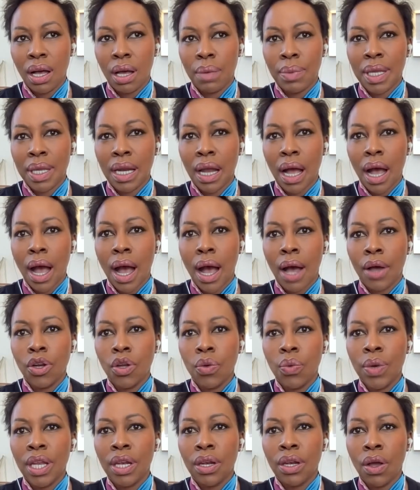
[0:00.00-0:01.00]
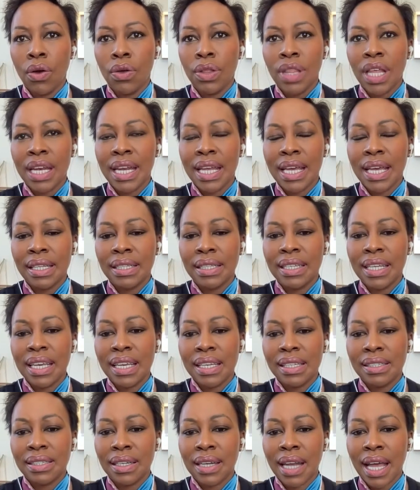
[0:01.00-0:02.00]
I mean, how do we know that it
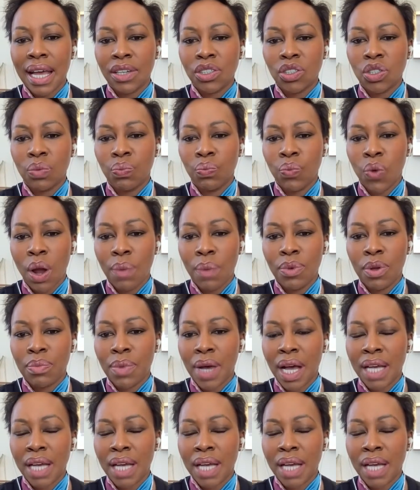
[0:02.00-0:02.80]
is an actual problem?